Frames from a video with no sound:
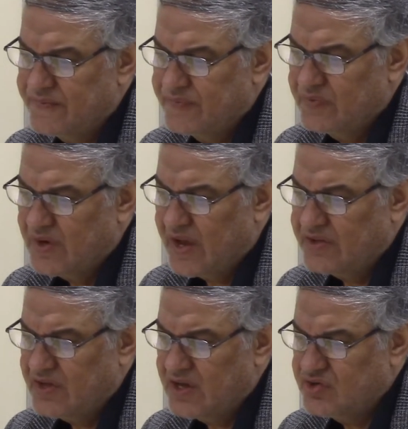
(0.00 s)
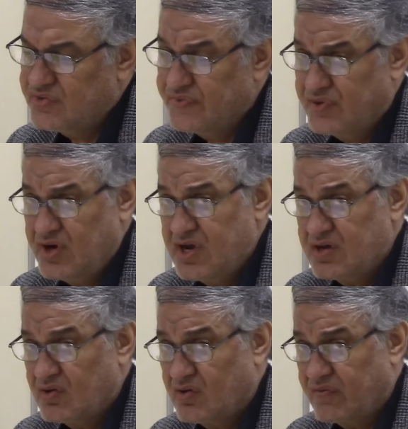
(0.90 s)
at age of 3 or
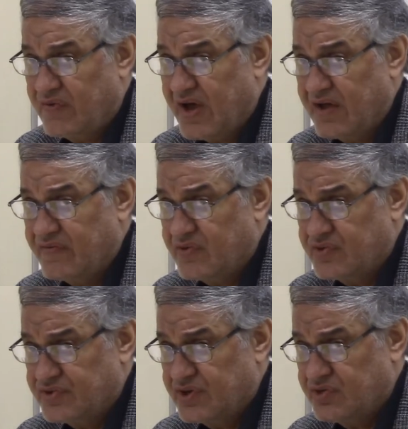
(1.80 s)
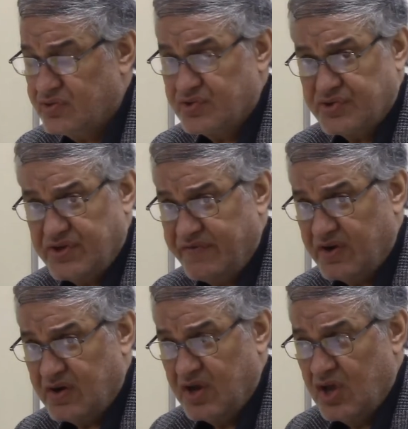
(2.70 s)
5 or 6 or 7
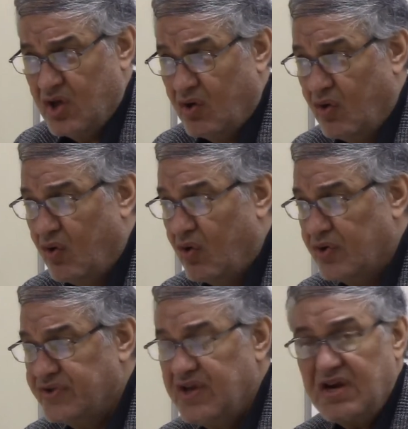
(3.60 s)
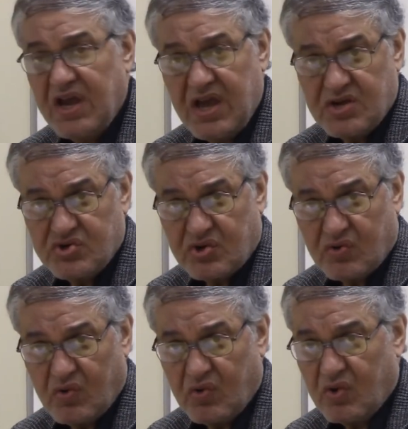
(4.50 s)
or teenager or
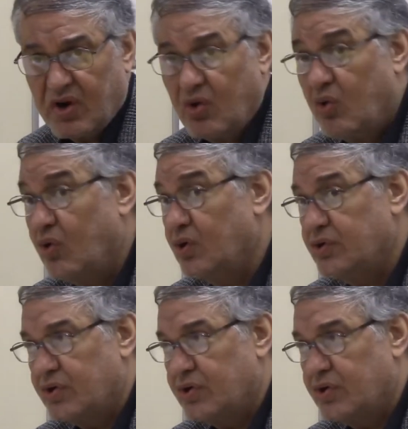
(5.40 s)
older,